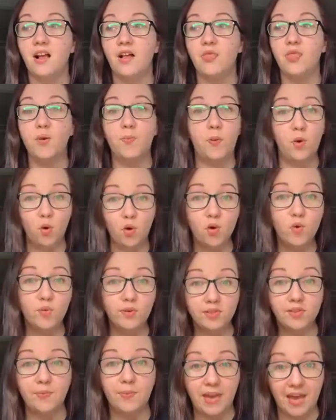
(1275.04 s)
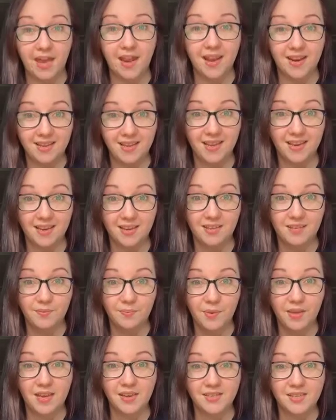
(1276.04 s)
The poll was a bad idea
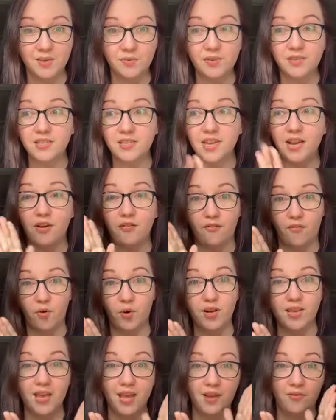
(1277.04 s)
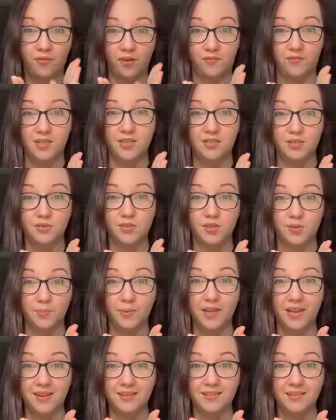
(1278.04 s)
because it was like a 48-52
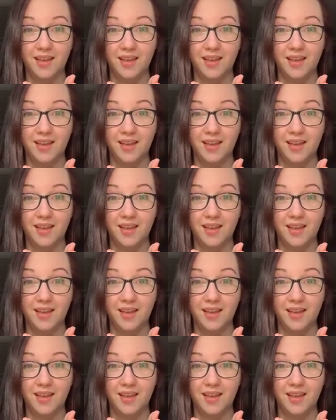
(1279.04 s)
split.